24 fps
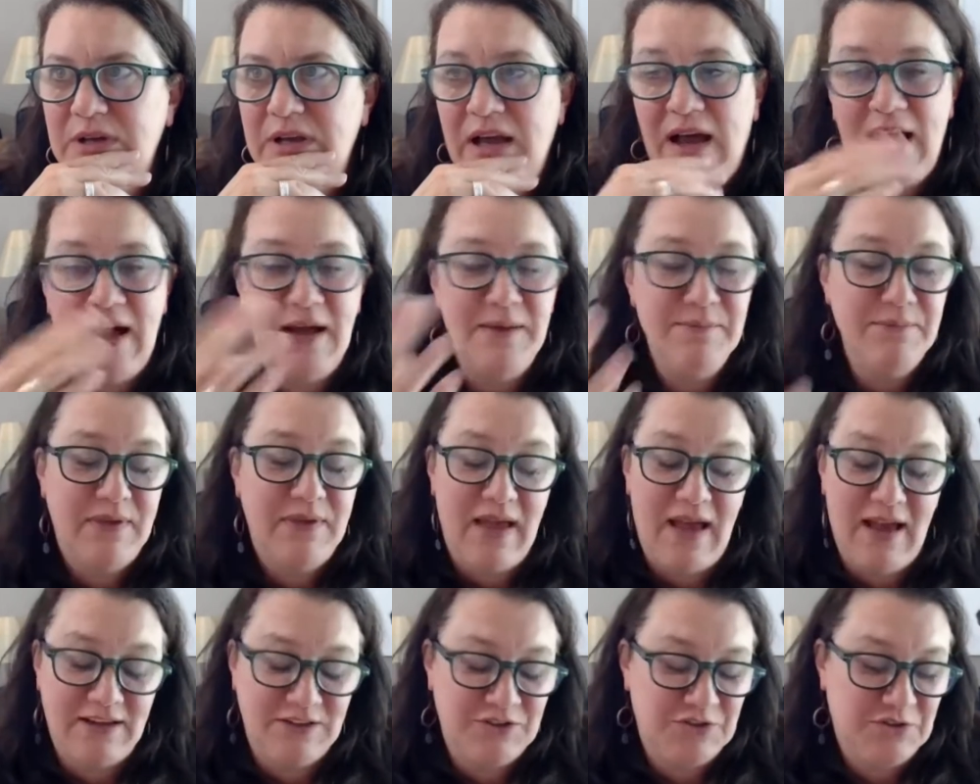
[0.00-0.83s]
I'm
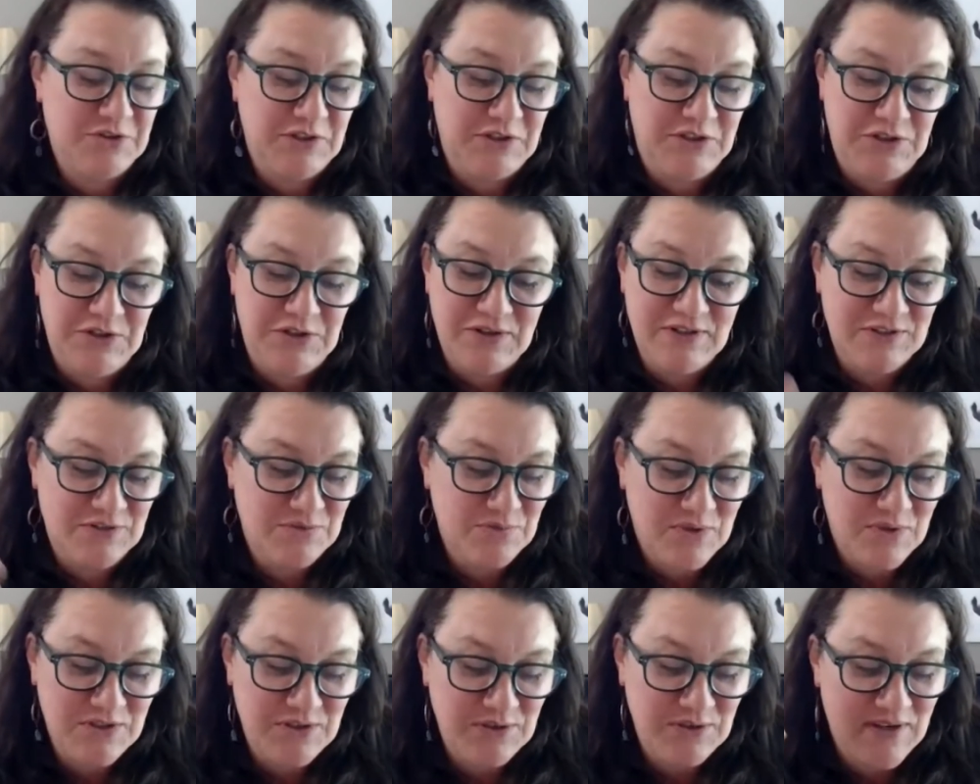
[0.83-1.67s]
actually curious
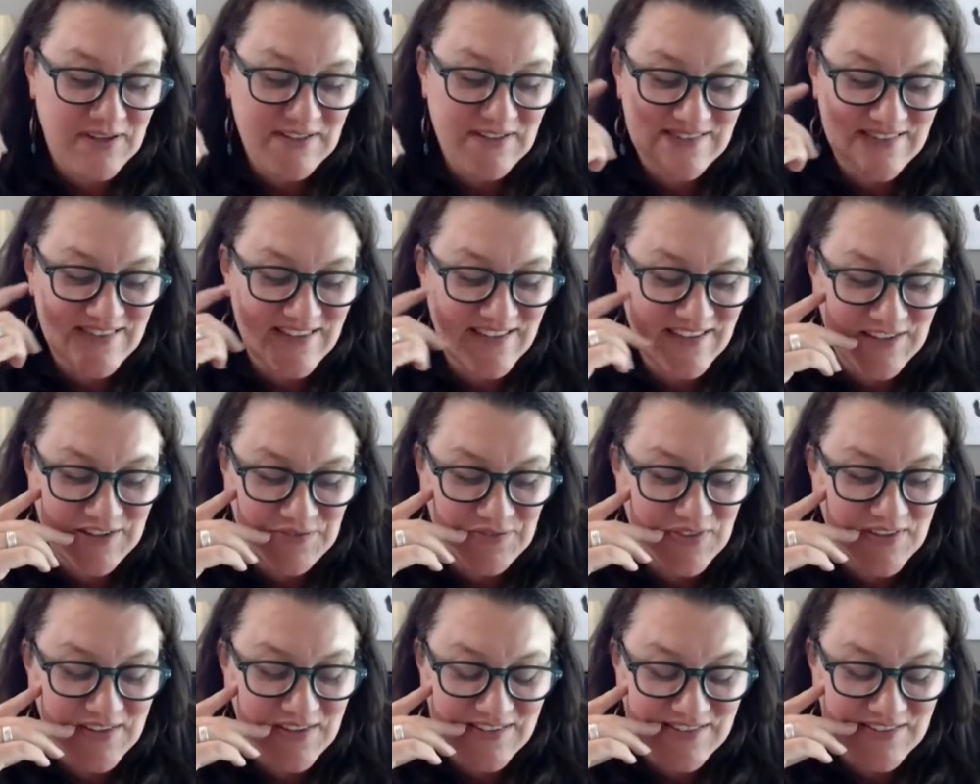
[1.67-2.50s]
what you guys think
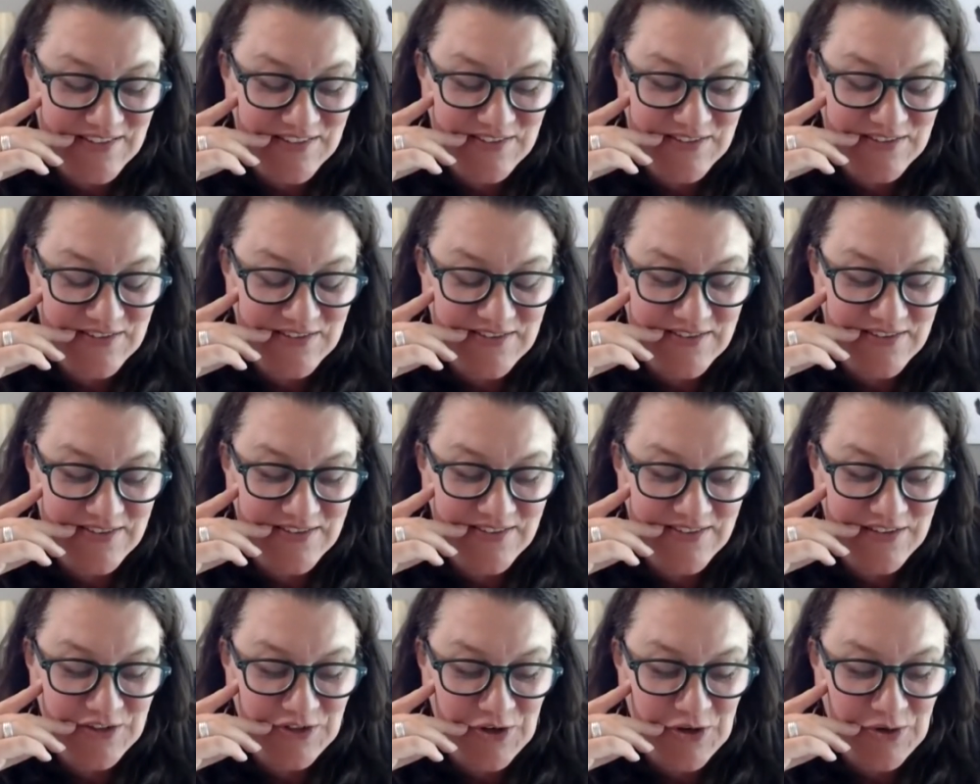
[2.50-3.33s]
of this is,
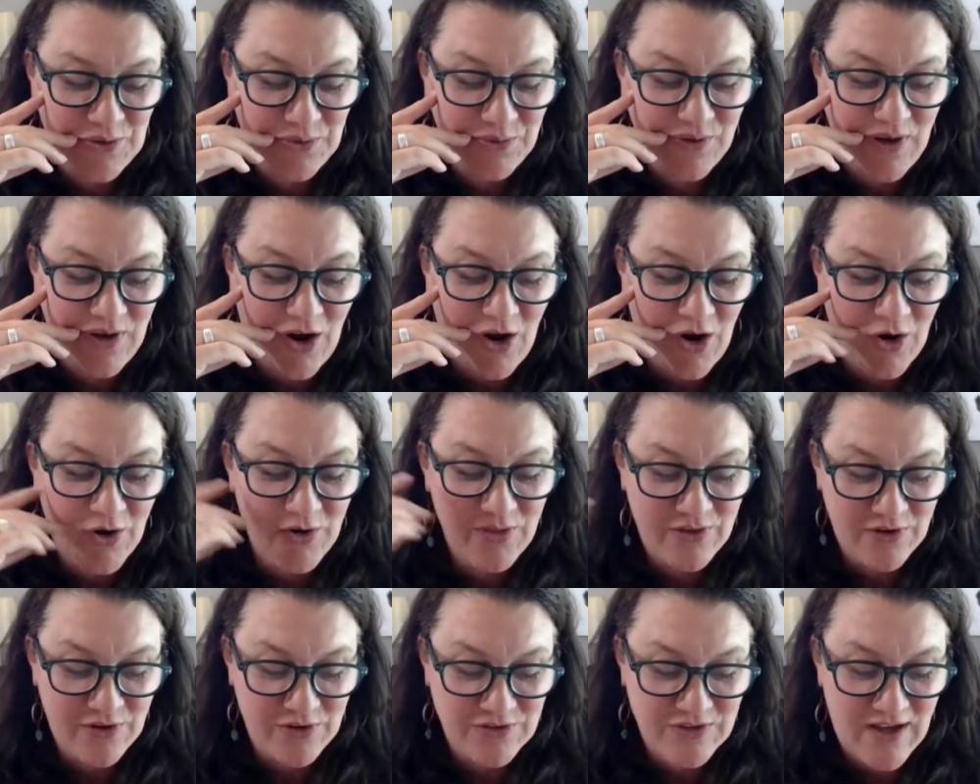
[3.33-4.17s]
you know, are
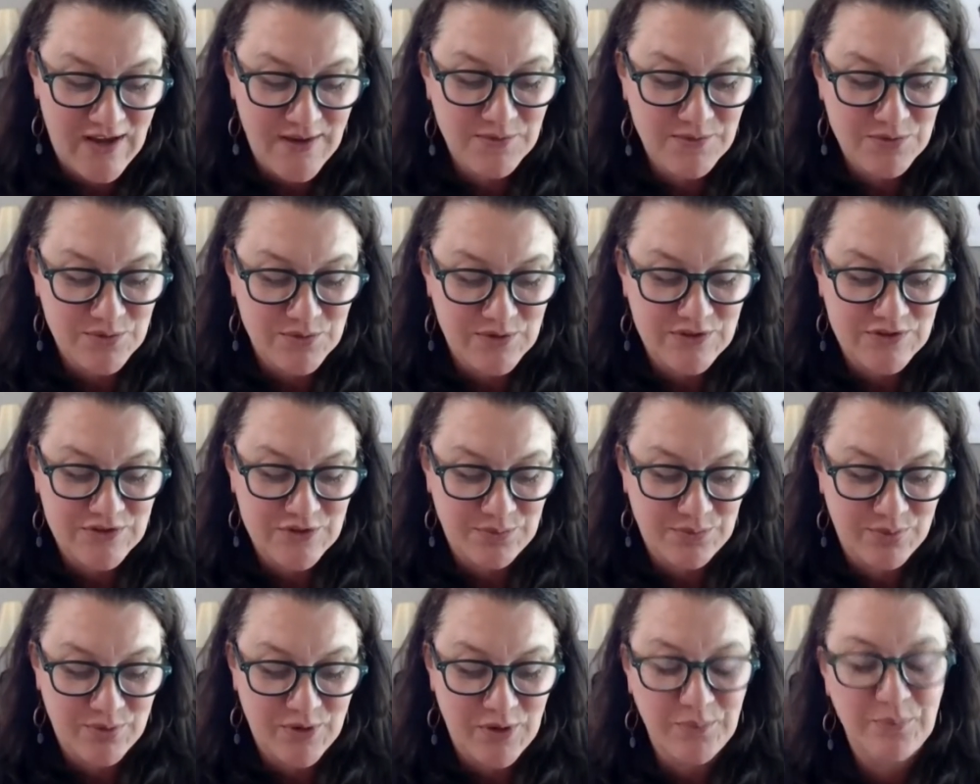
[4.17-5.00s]
there times where it's
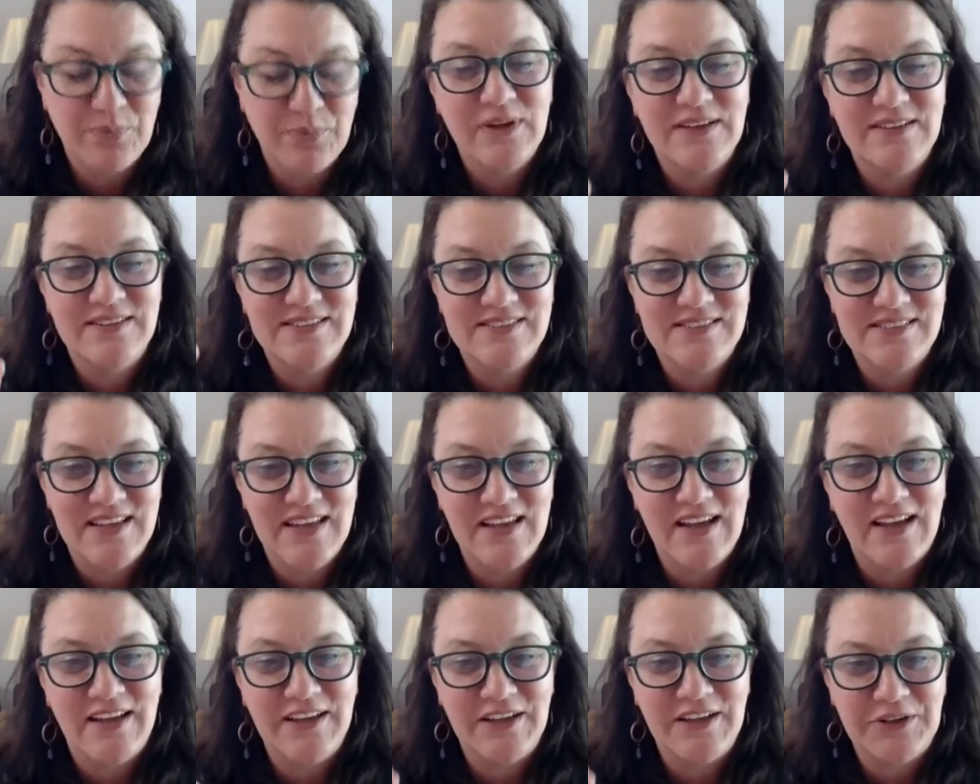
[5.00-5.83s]
appropriate to say
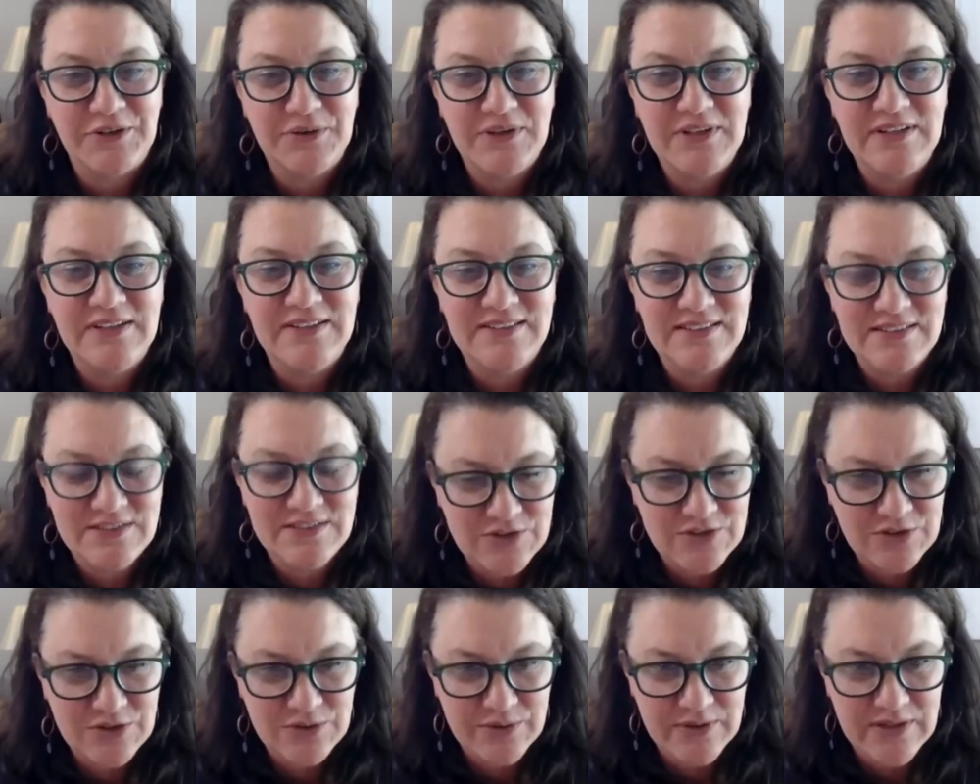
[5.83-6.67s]
I agree to
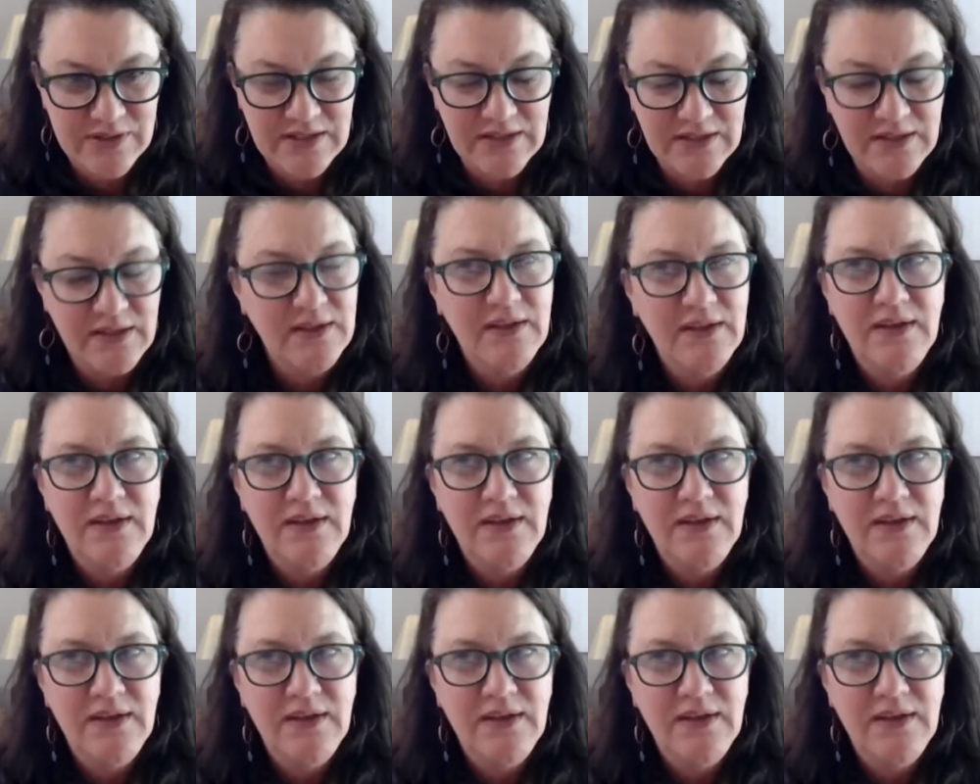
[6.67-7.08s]
disagree?